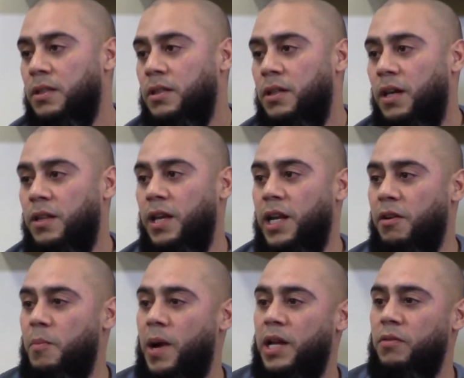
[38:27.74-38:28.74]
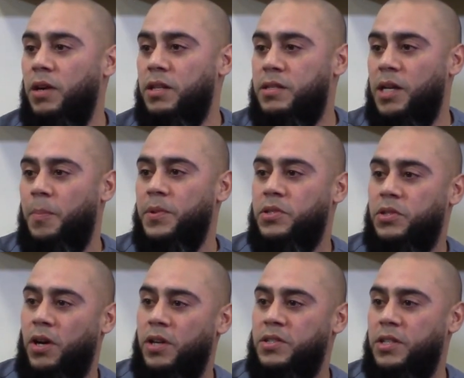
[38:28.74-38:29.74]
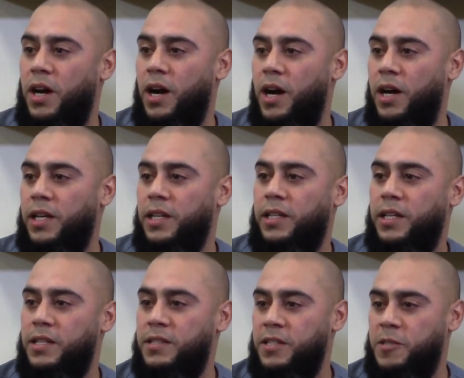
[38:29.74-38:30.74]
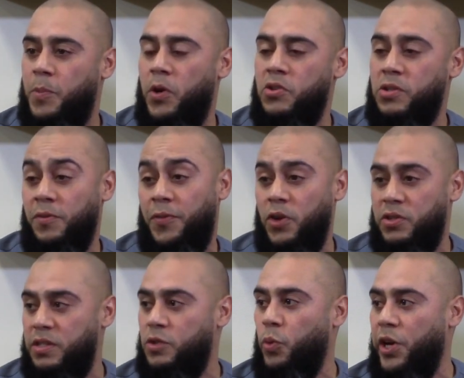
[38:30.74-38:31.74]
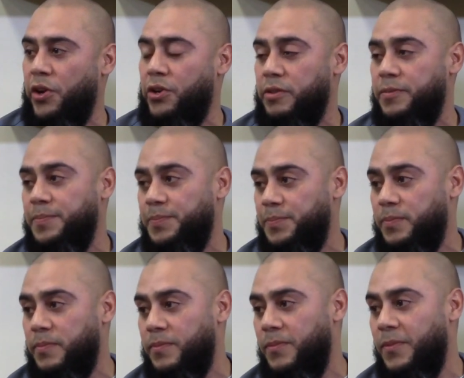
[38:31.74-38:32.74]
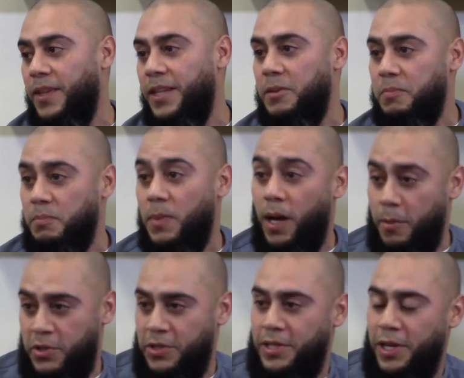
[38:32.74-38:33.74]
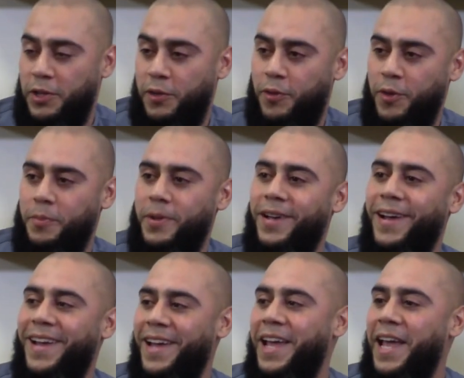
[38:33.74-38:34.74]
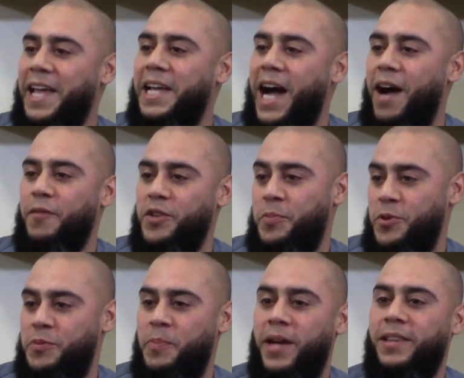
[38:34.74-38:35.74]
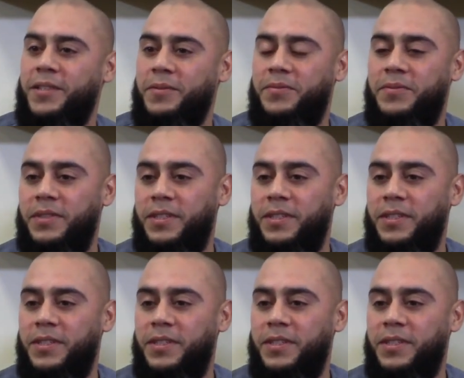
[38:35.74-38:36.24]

And then everybody runs up and starts to hug and kiss this person. First, it's weird. I'm just telling you from a convert's perspective.